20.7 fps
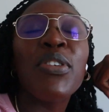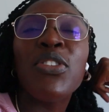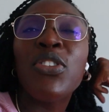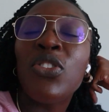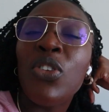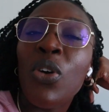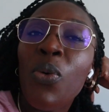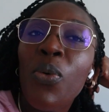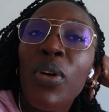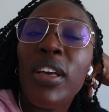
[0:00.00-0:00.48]

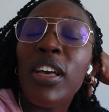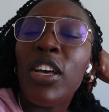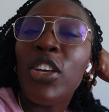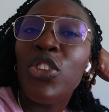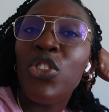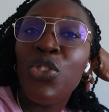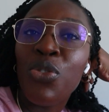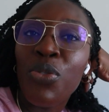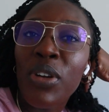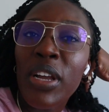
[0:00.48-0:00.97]

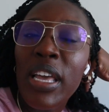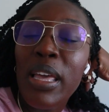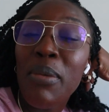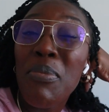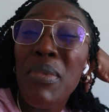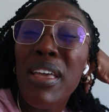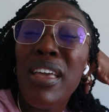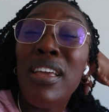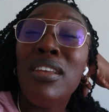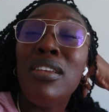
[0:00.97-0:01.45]
pursuing a
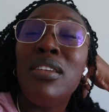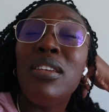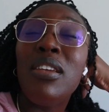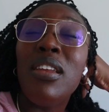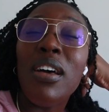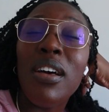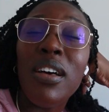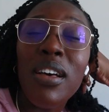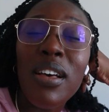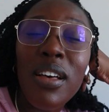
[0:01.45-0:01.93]
dream,
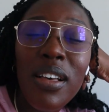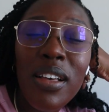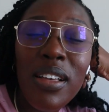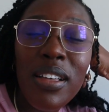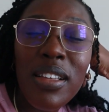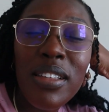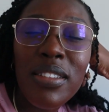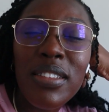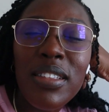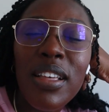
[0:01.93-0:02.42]
it
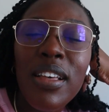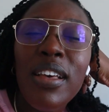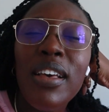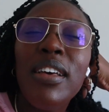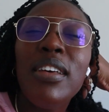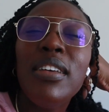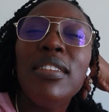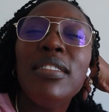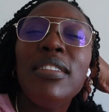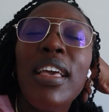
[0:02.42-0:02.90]
does
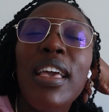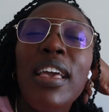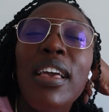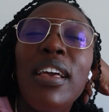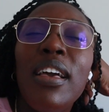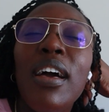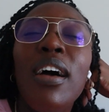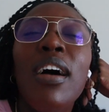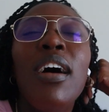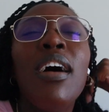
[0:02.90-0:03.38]

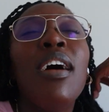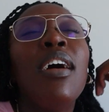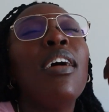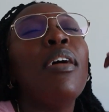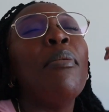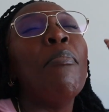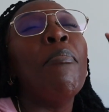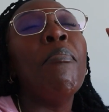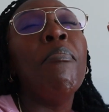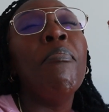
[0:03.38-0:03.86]
take
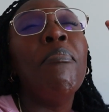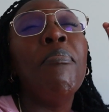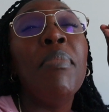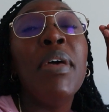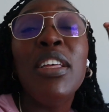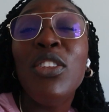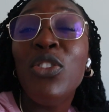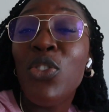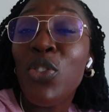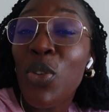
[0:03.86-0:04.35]
a
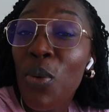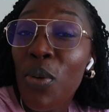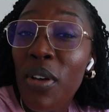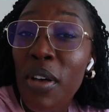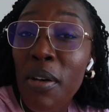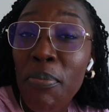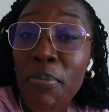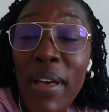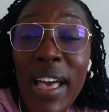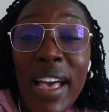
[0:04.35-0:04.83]

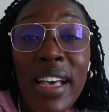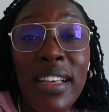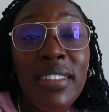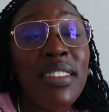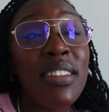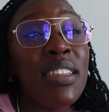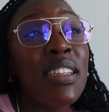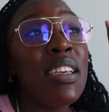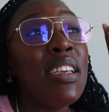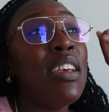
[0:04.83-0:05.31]
mental
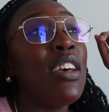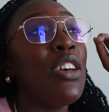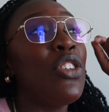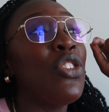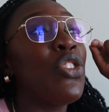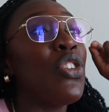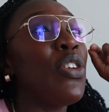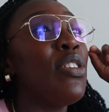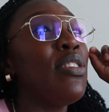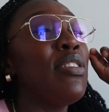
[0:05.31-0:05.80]
capacity,
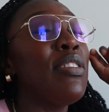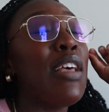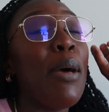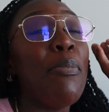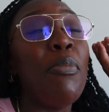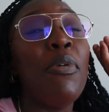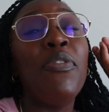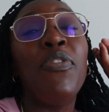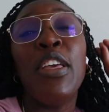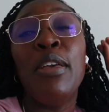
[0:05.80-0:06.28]
a certain
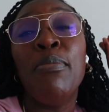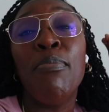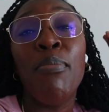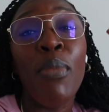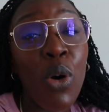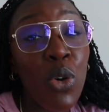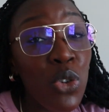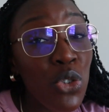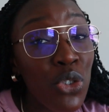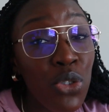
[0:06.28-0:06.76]
type of
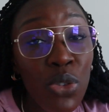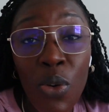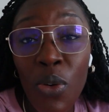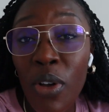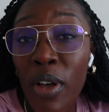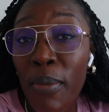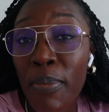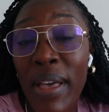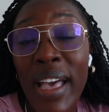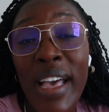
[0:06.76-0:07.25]

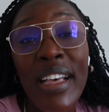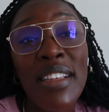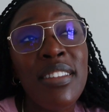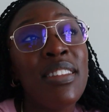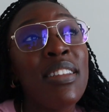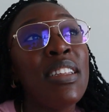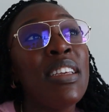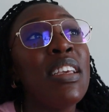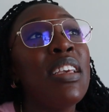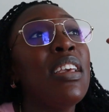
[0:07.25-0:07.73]
emotional
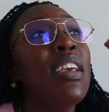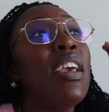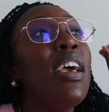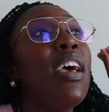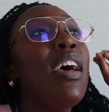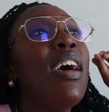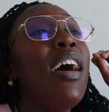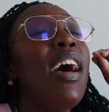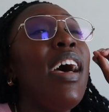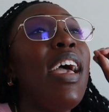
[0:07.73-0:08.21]

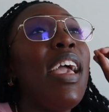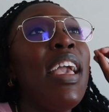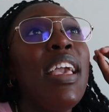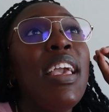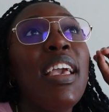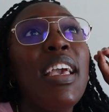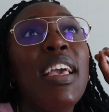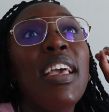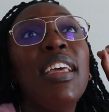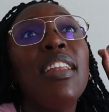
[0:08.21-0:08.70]
capacity,
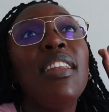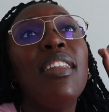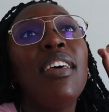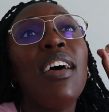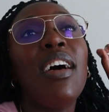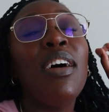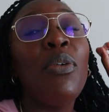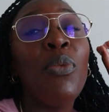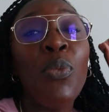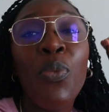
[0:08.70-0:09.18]

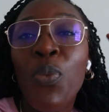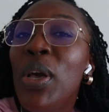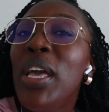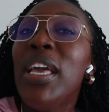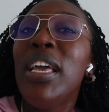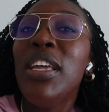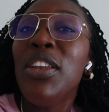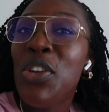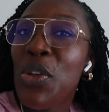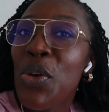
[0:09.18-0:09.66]
and
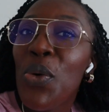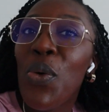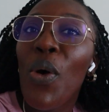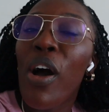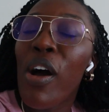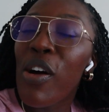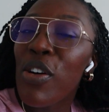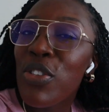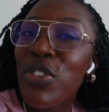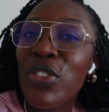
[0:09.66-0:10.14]
we
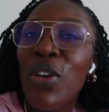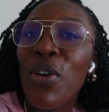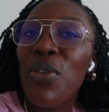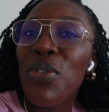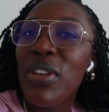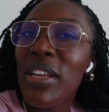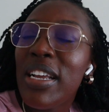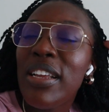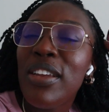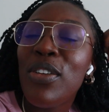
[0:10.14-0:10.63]
do
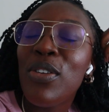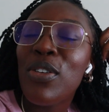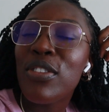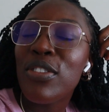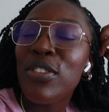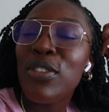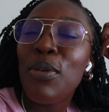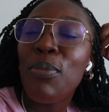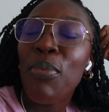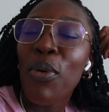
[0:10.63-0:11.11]
also need
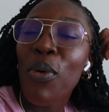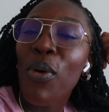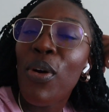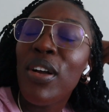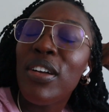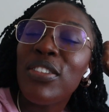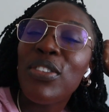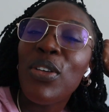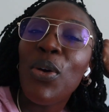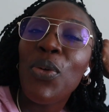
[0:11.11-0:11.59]
your
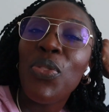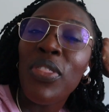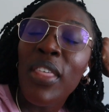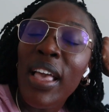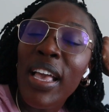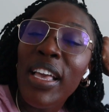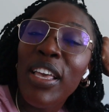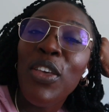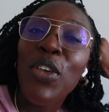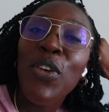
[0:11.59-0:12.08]
support.
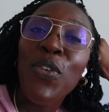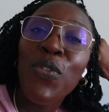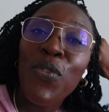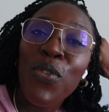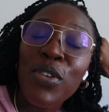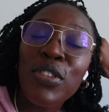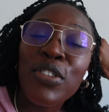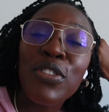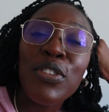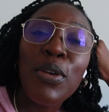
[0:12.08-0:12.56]
So thank
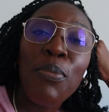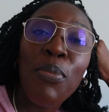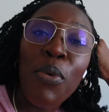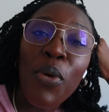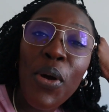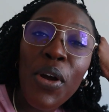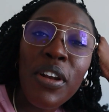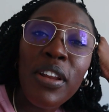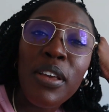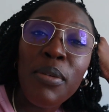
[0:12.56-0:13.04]
you for
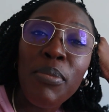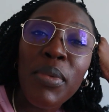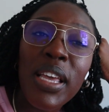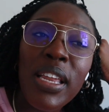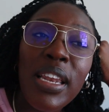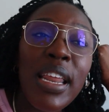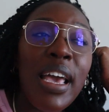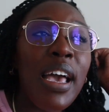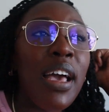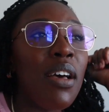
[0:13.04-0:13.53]
supporting
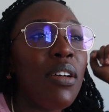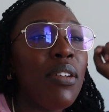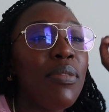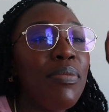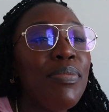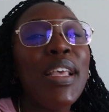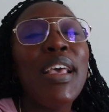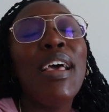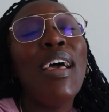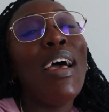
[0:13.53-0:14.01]
me.
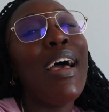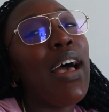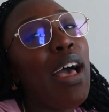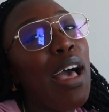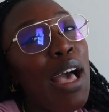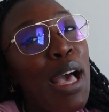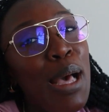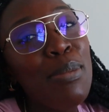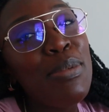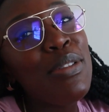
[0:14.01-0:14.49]
Now,
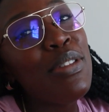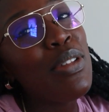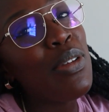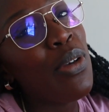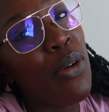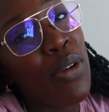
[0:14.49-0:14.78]
I'm